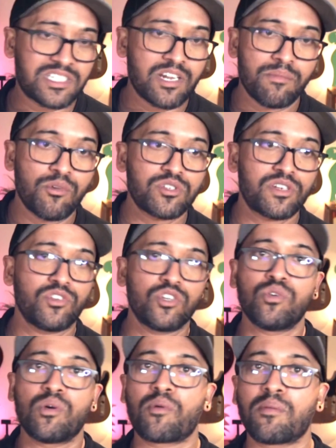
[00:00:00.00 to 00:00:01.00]
Now, most of you
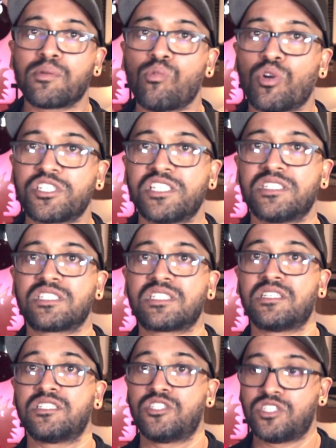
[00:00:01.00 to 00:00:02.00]
who are probably watching this
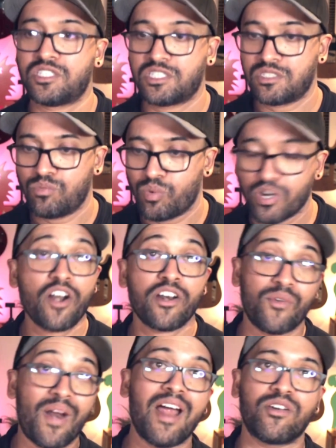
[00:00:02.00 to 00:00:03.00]
were not
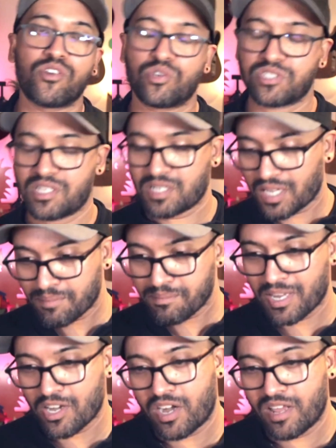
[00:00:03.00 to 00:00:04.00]
around or certainly may
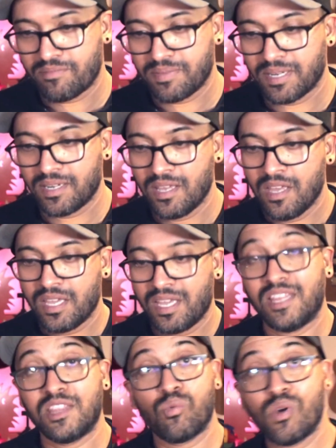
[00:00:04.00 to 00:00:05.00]
not have been
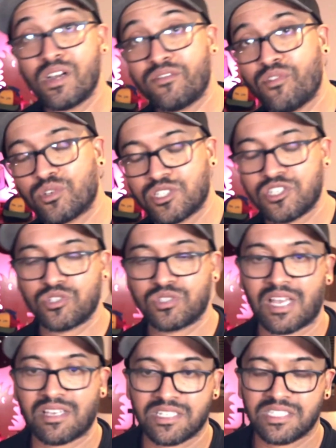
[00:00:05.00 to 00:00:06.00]
in the workforce in
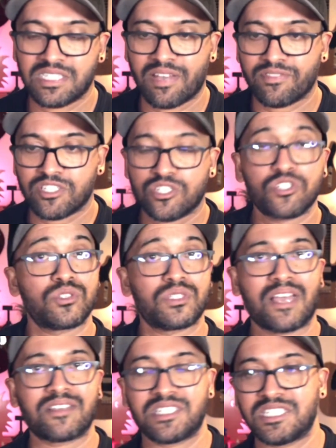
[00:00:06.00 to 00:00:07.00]
2007 to
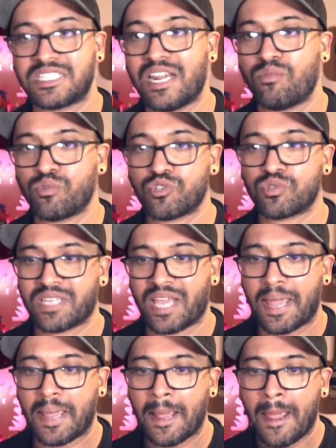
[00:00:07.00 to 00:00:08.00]
2010, which was a